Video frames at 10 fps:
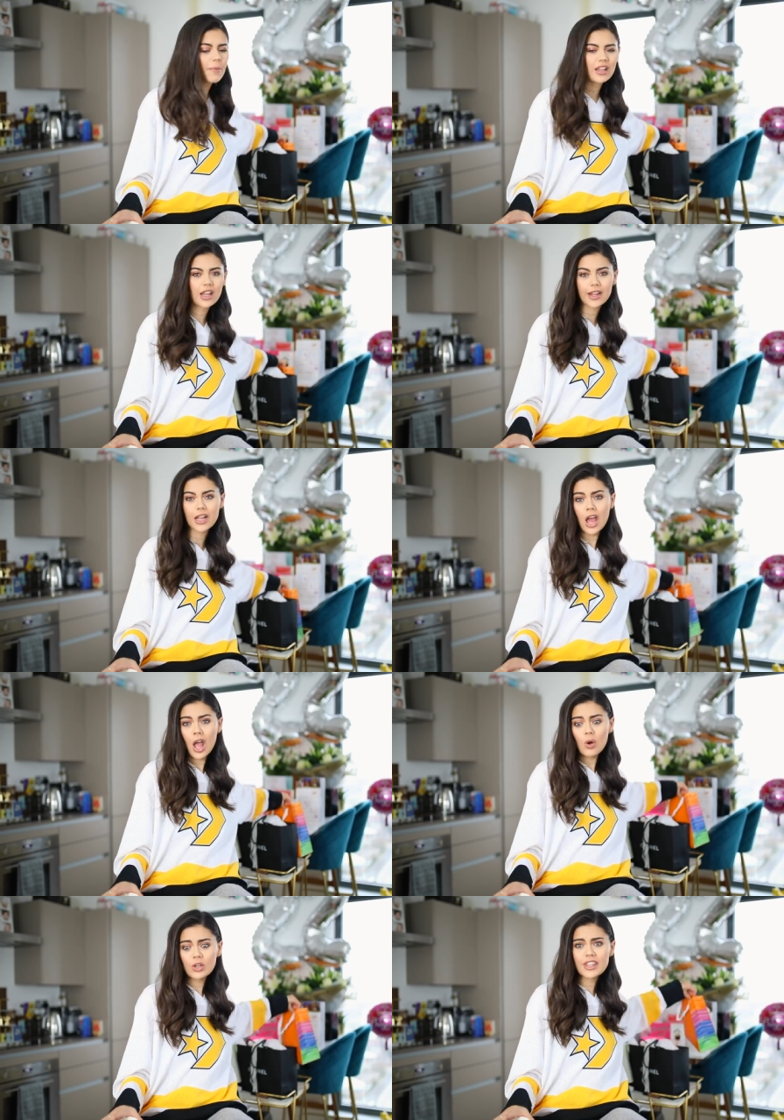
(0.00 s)
bit like,
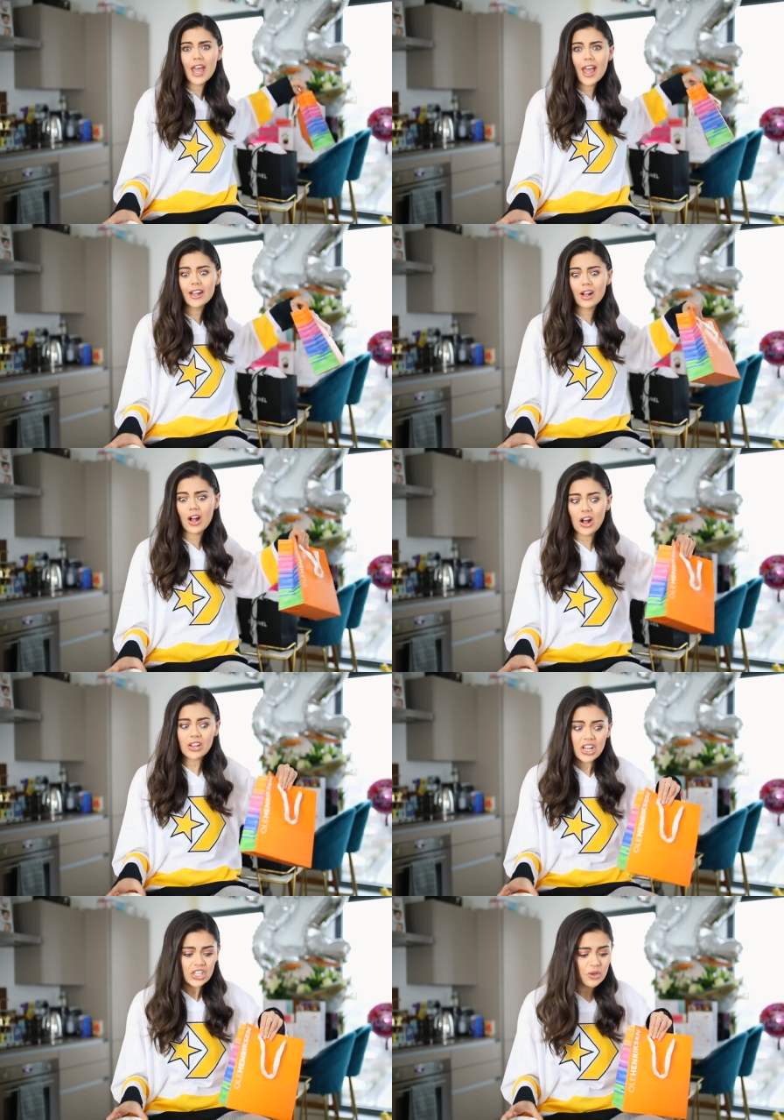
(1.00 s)
what the heck,
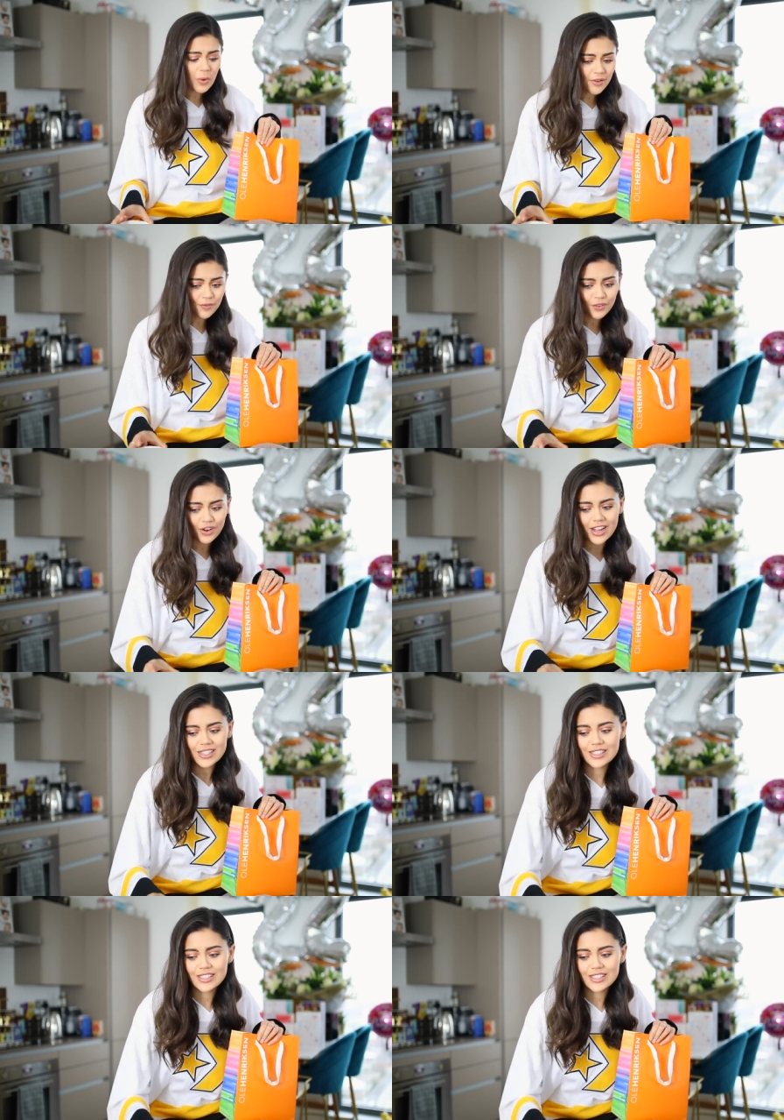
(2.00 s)
girl? You went for it.